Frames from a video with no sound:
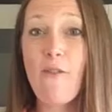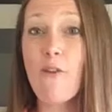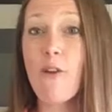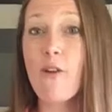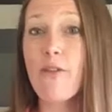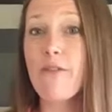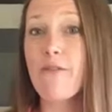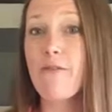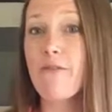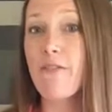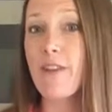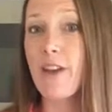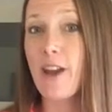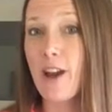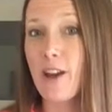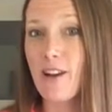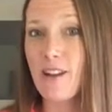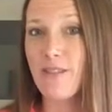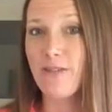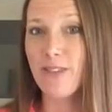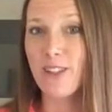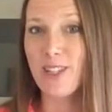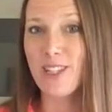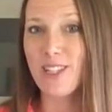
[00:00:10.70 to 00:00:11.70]
for the
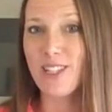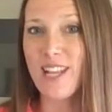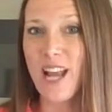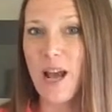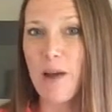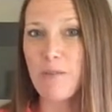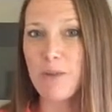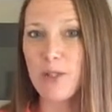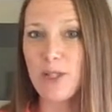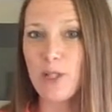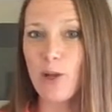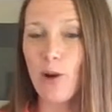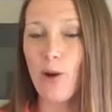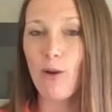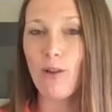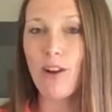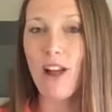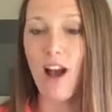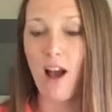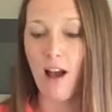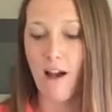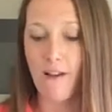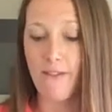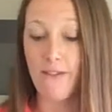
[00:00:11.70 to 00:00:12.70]
very first episode
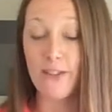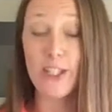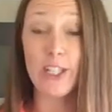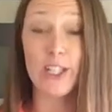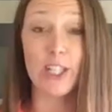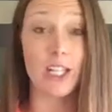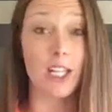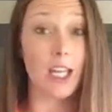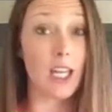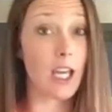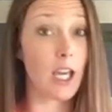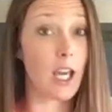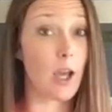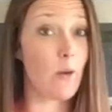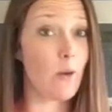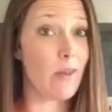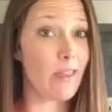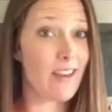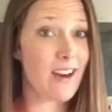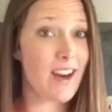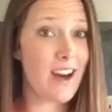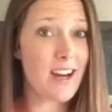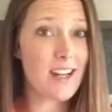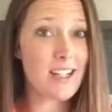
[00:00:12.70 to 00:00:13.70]
of Cooking
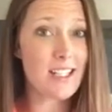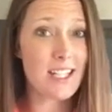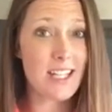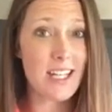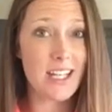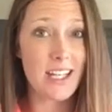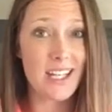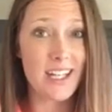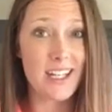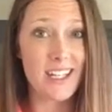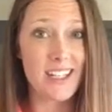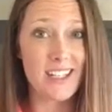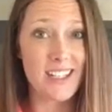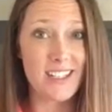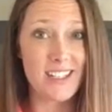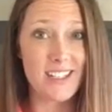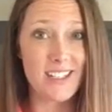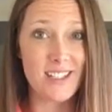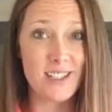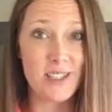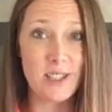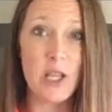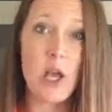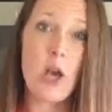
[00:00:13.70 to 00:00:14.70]
with
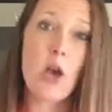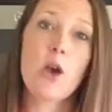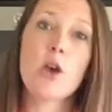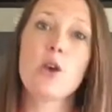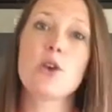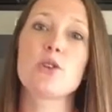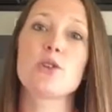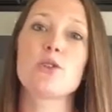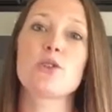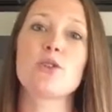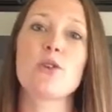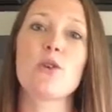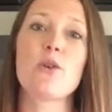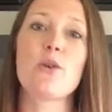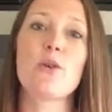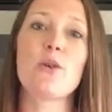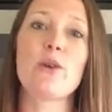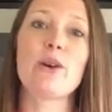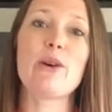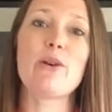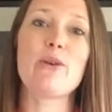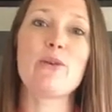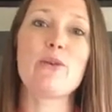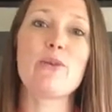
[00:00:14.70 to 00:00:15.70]
Cocktails.
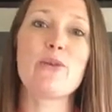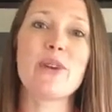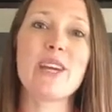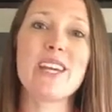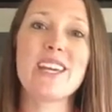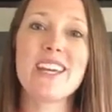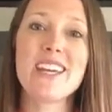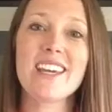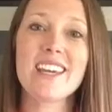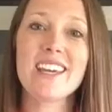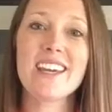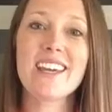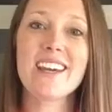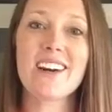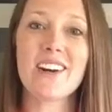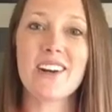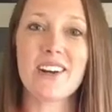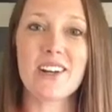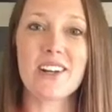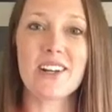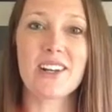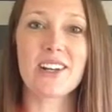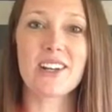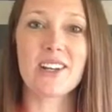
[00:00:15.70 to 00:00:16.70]
So we
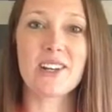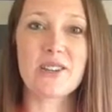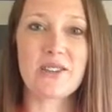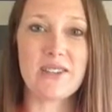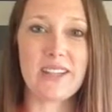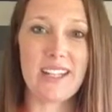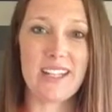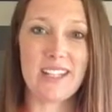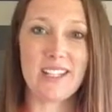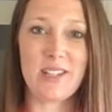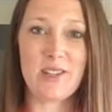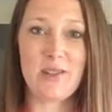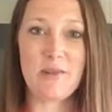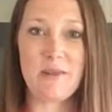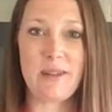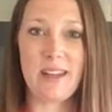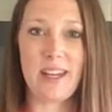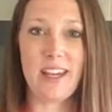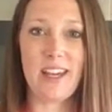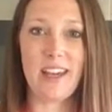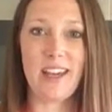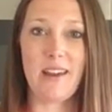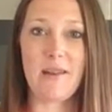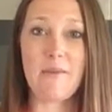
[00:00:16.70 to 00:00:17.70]
are going to
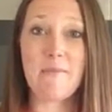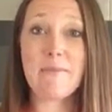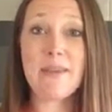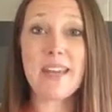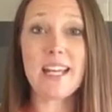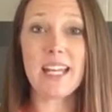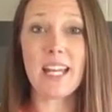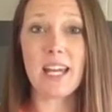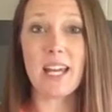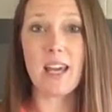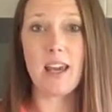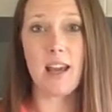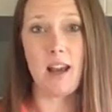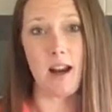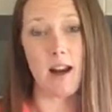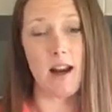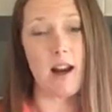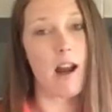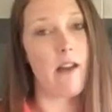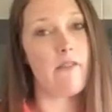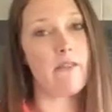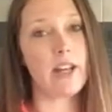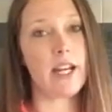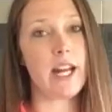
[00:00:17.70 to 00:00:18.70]
be meeting here
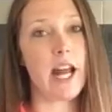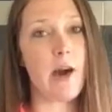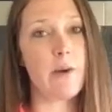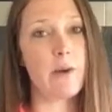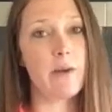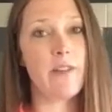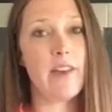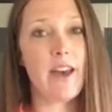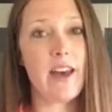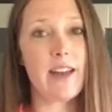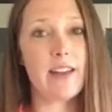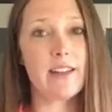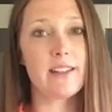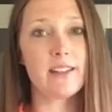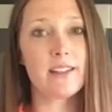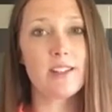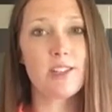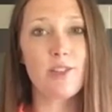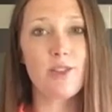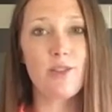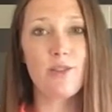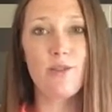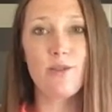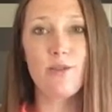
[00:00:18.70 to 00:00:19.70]
every now and then
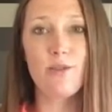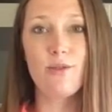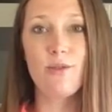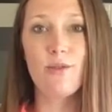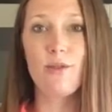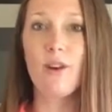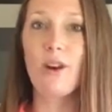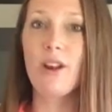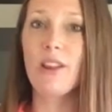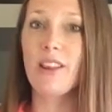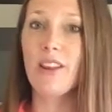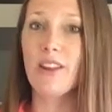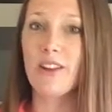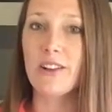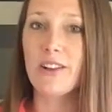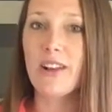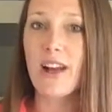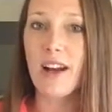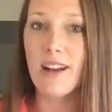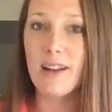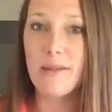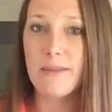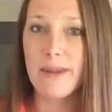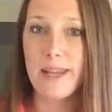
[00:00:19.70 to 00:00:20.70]
to learn
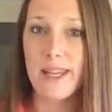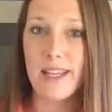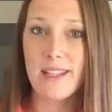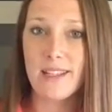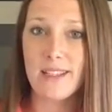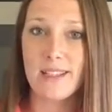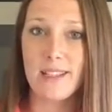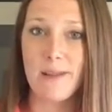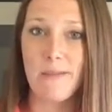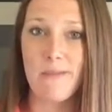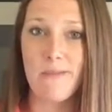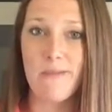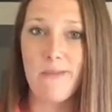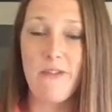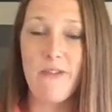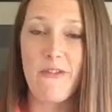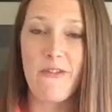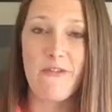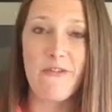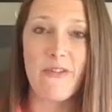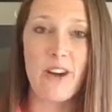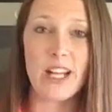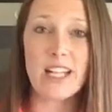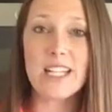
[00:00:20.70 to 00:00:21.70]
how to make some
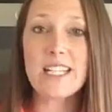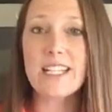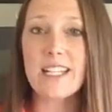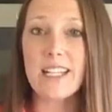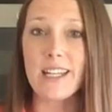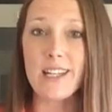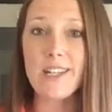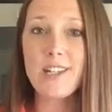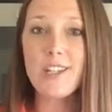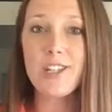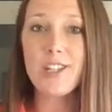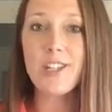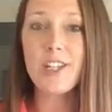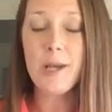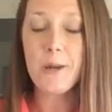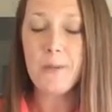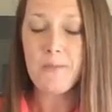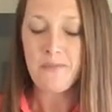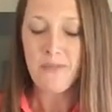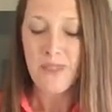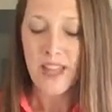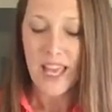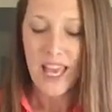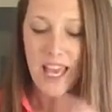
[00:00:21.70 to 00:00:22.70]
fun dish
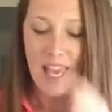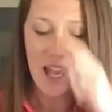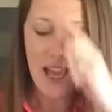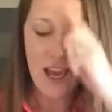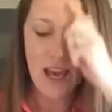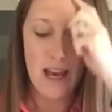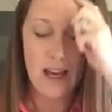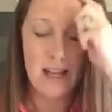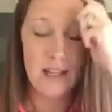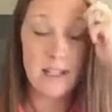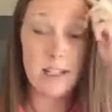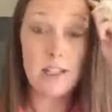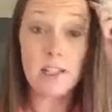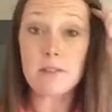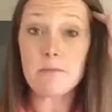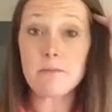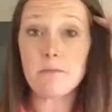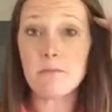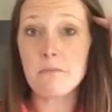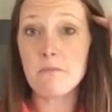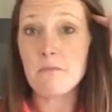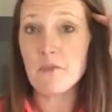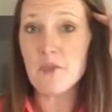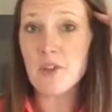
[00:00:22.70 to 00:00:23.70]
and
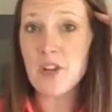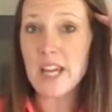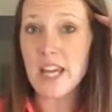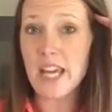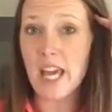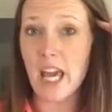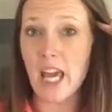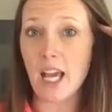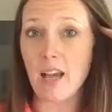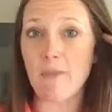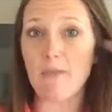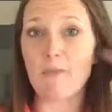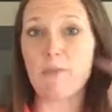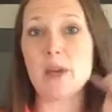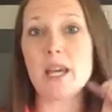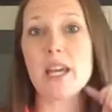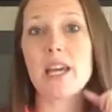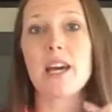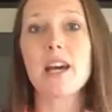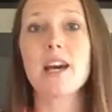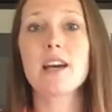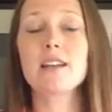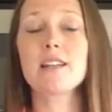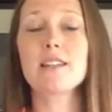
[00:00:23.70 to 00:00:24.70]
drinking,
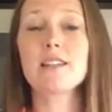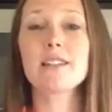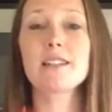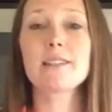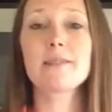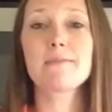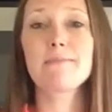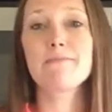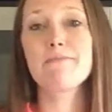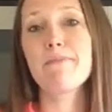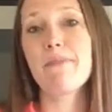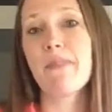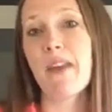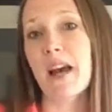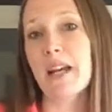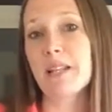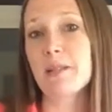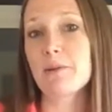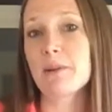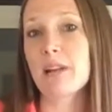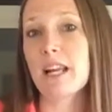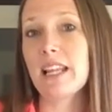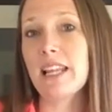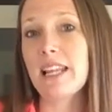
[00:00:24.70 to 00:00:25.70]
because
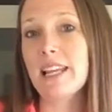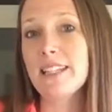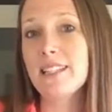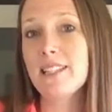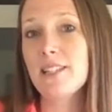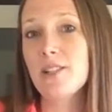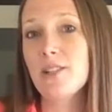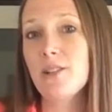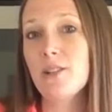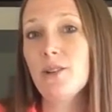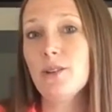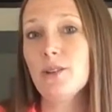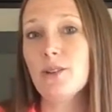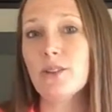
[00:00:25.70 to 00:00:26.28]
that's what I like to do.